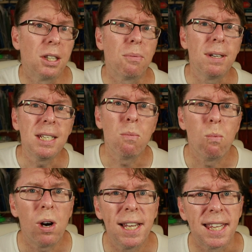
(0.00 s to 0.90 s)
The reason
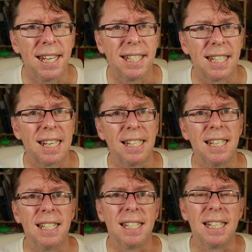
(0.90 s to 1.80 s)
why there's this
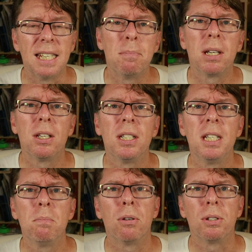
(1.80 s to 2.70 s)
latency is because
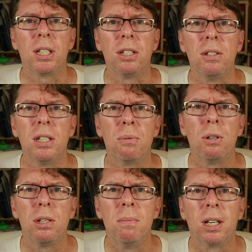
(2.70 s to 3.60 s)
this project uses
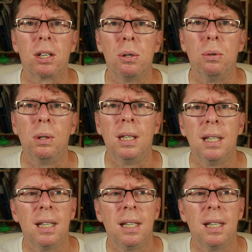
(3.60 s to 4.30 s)
what you might call